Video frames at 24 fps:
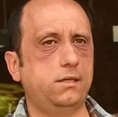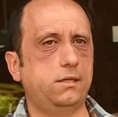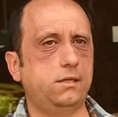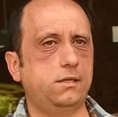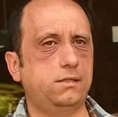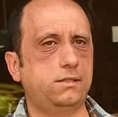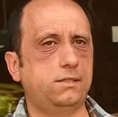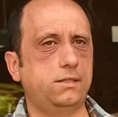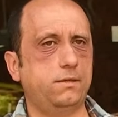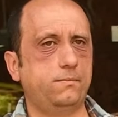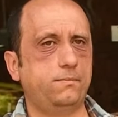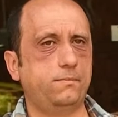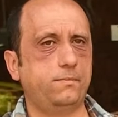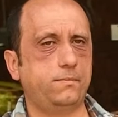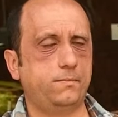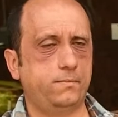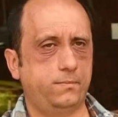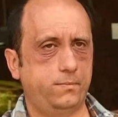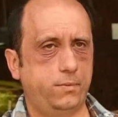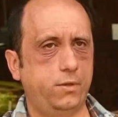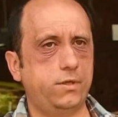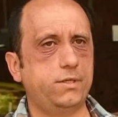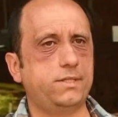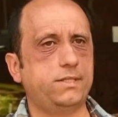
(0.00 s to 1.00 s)
as a
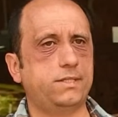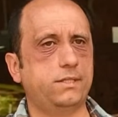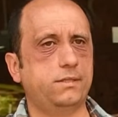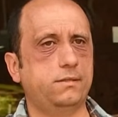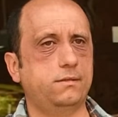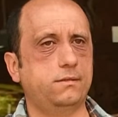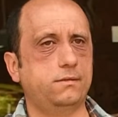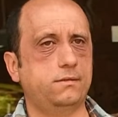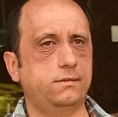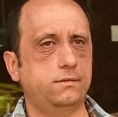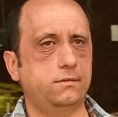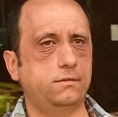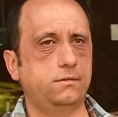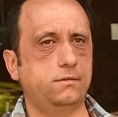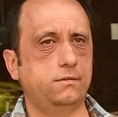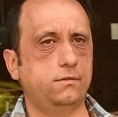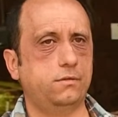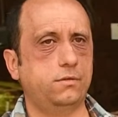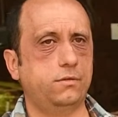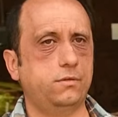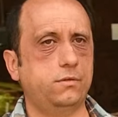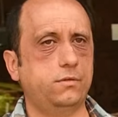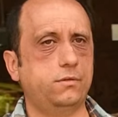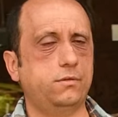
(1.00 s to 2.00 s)
person
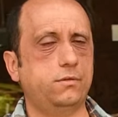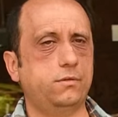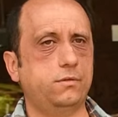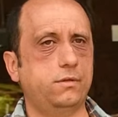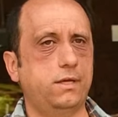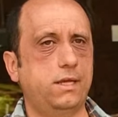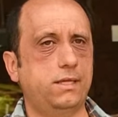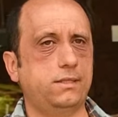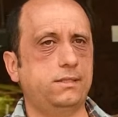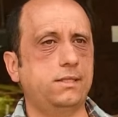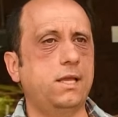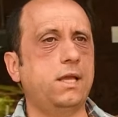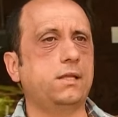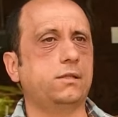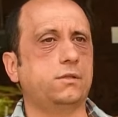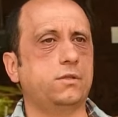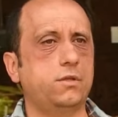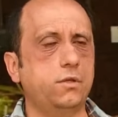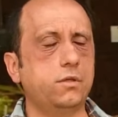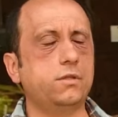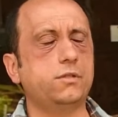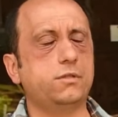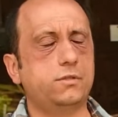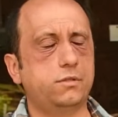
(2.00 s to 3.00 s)
who had not
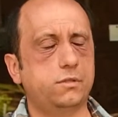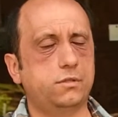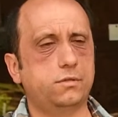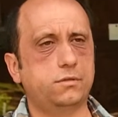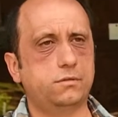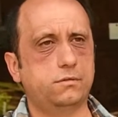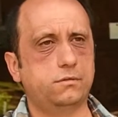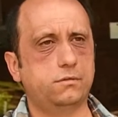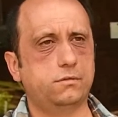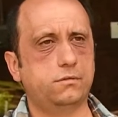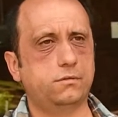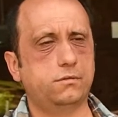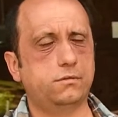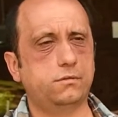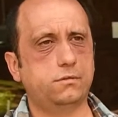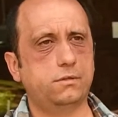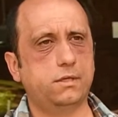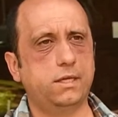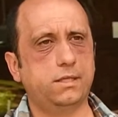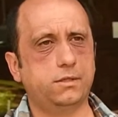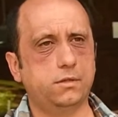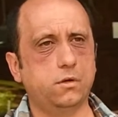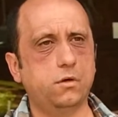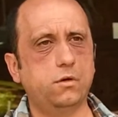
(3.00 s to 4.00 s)
cooked
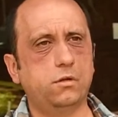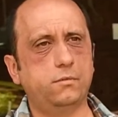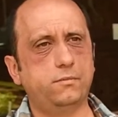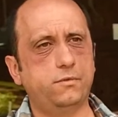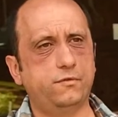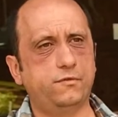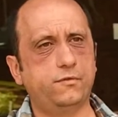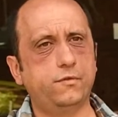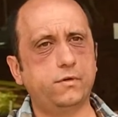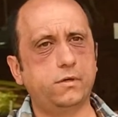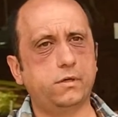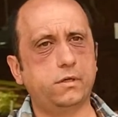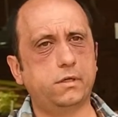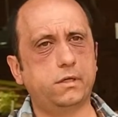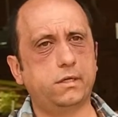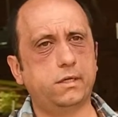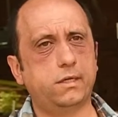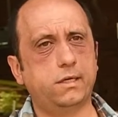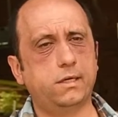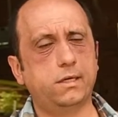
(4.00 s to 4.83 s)
at all before,